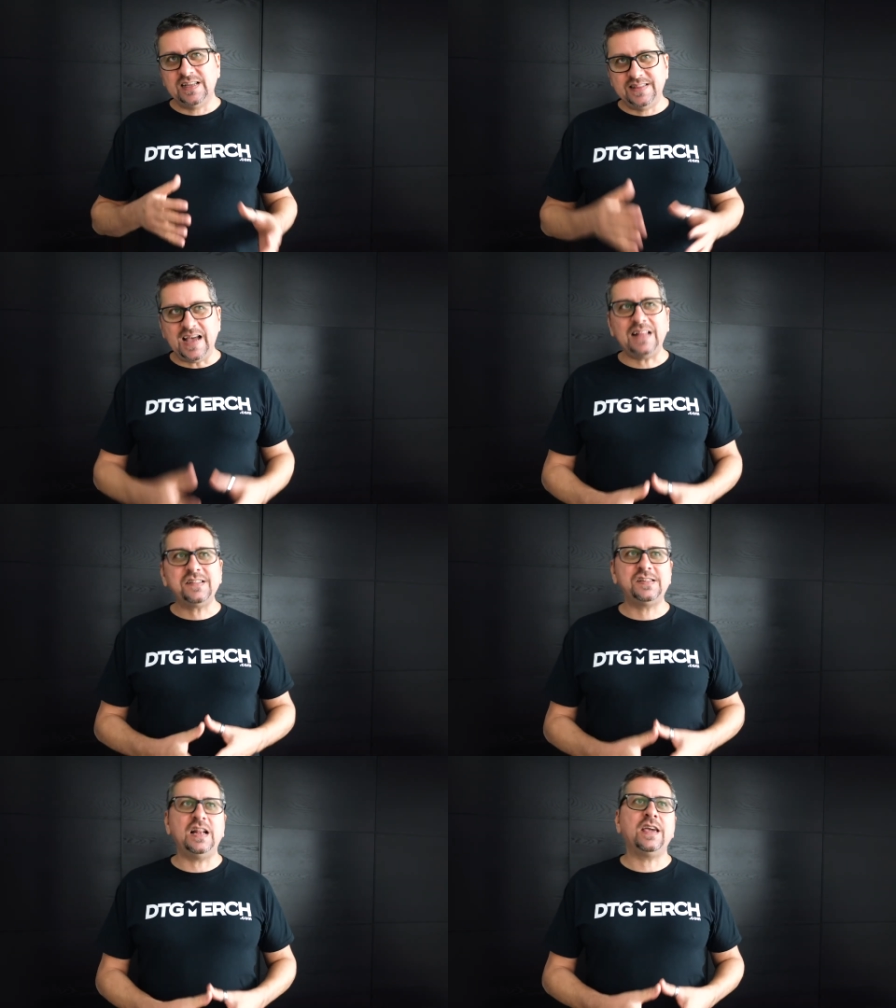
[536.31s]
That
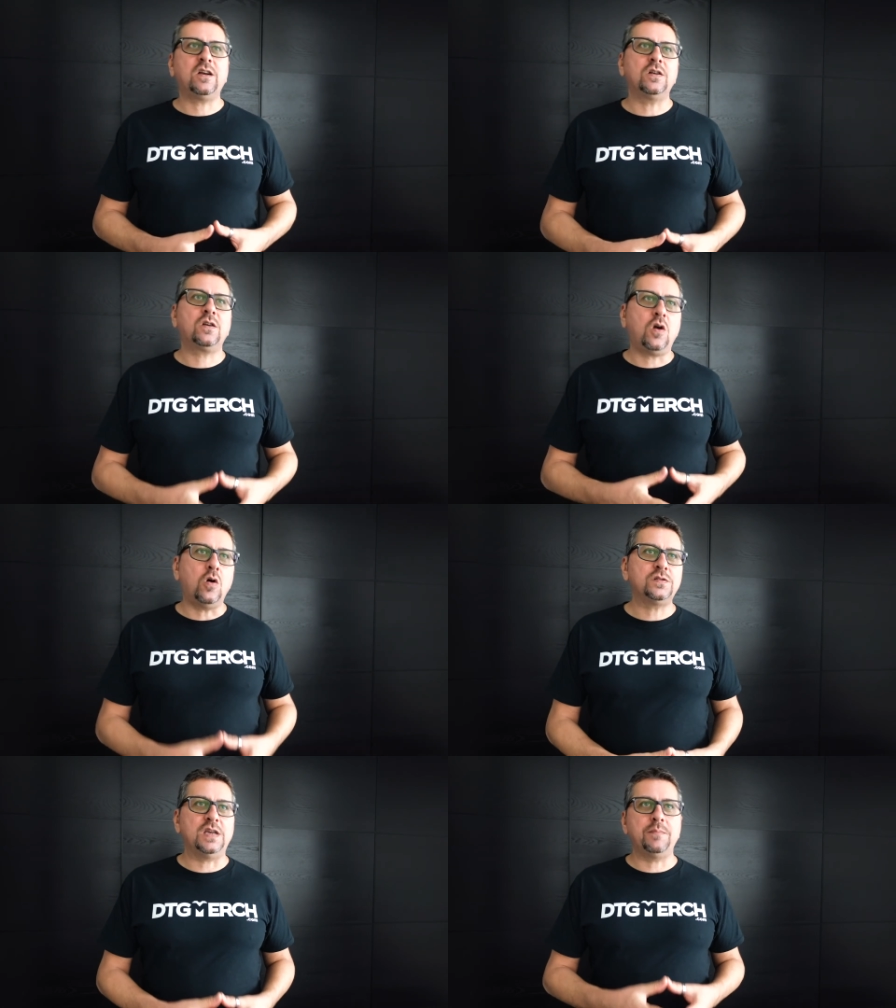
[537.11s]
silicone
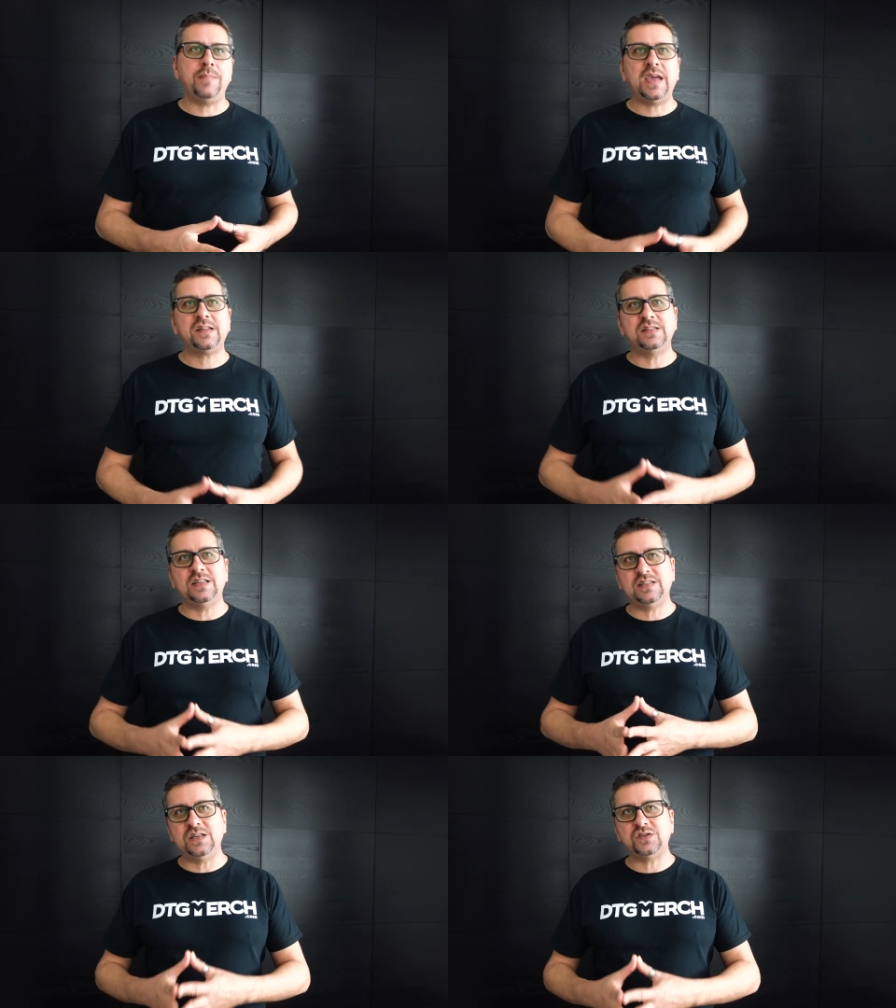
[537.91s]
coating makes the
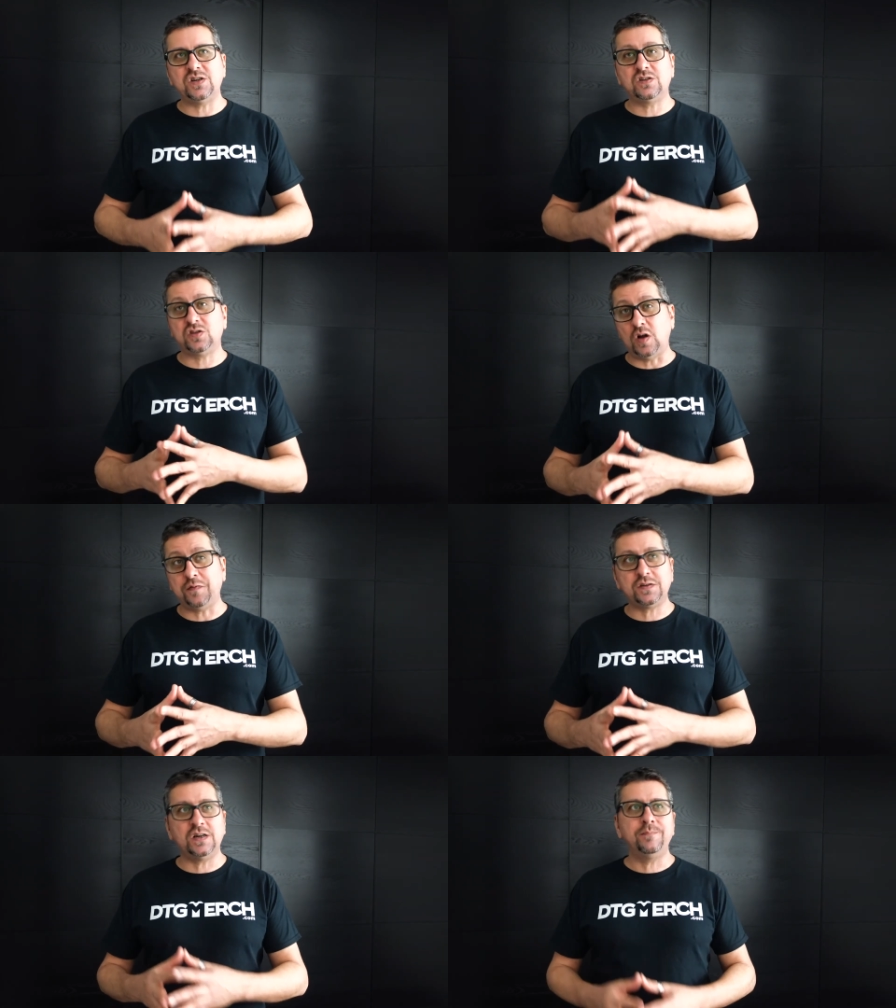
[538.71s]
t-shirt
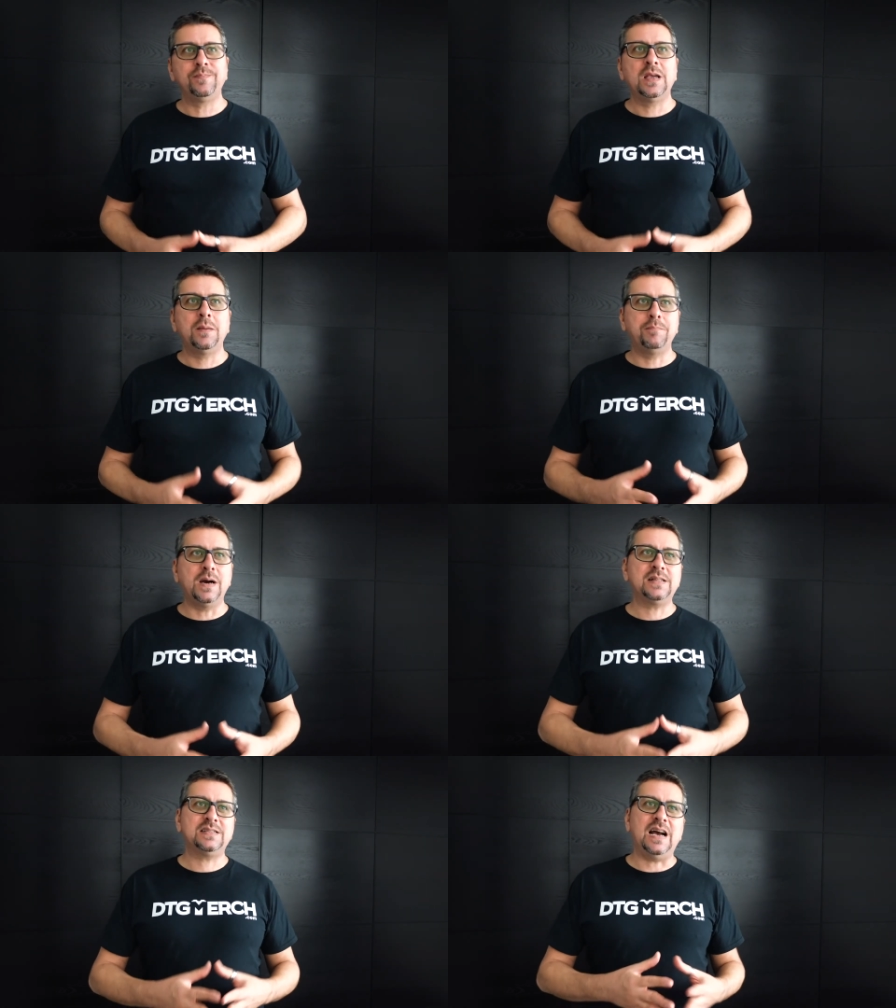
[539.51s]
softer,
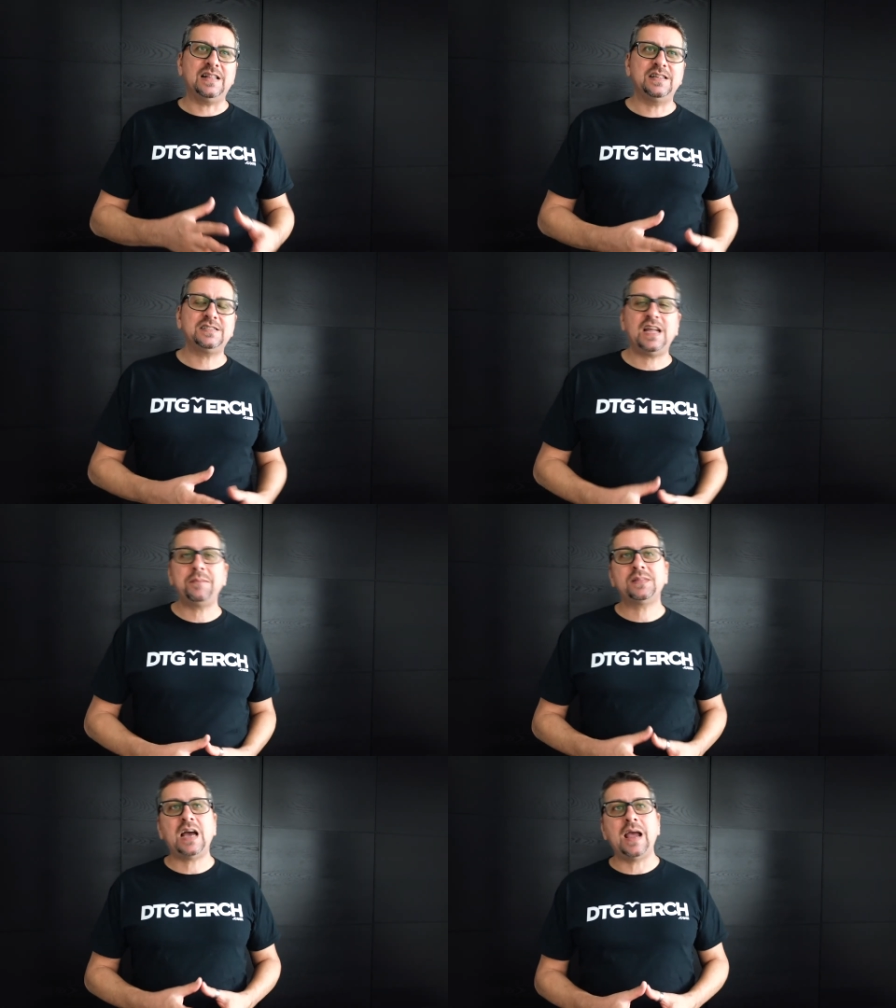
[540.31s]
but at the
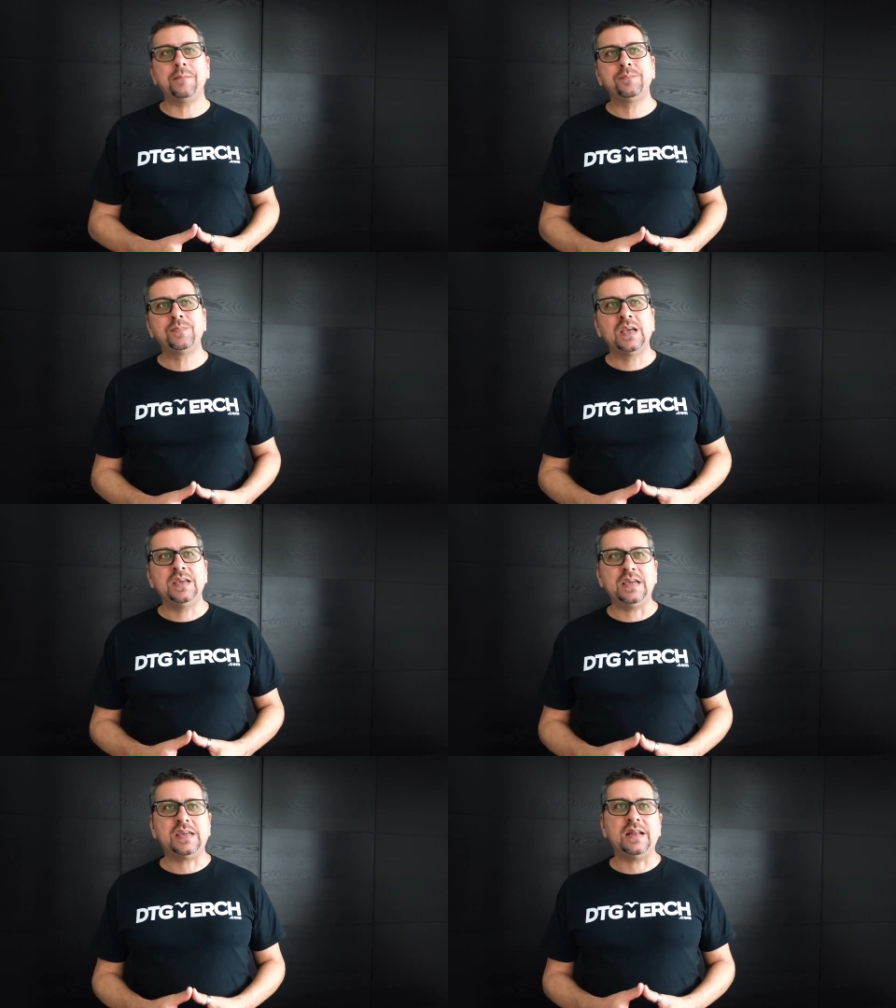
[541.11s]
same time
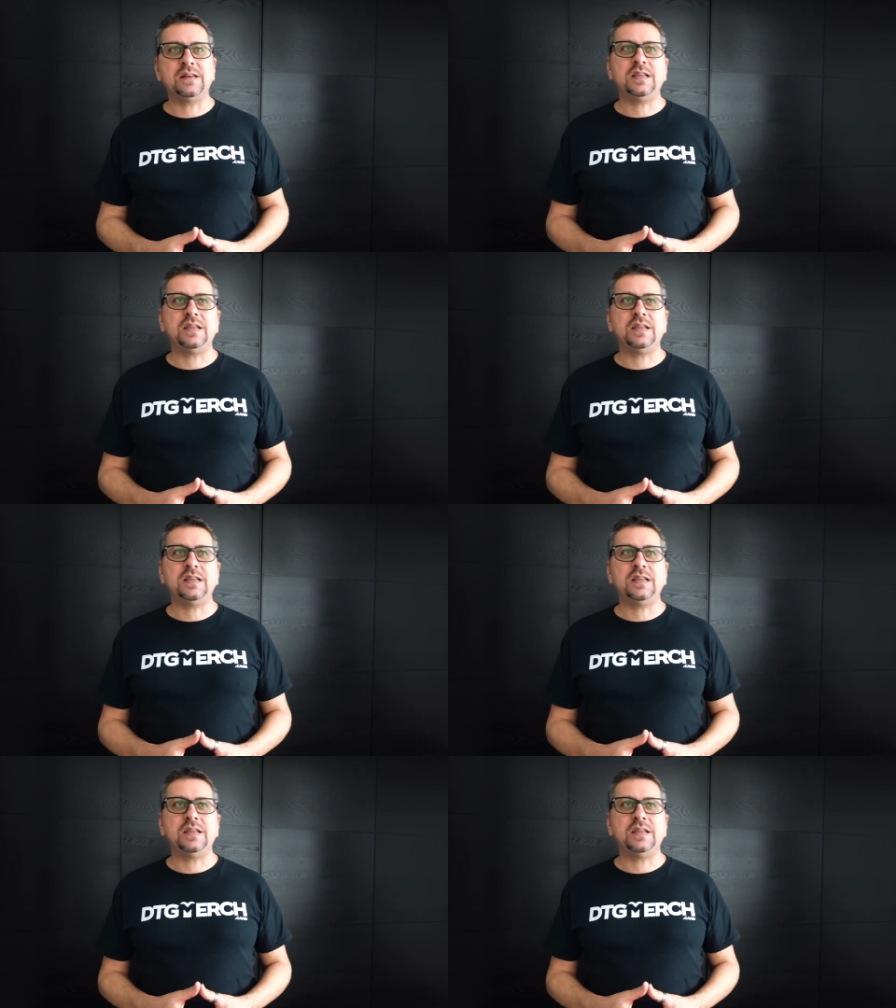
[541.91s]
it can